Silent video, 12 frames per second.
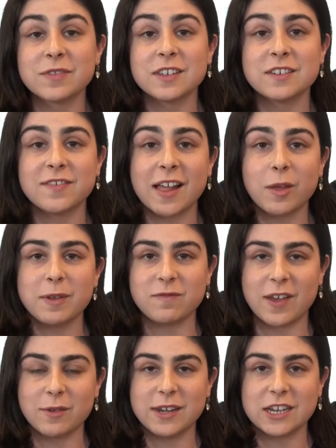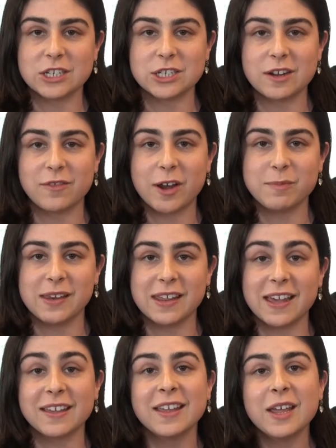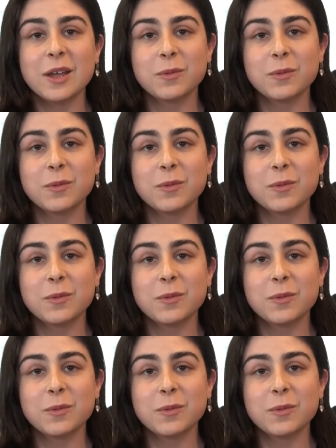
of the Development Foundation of Armenia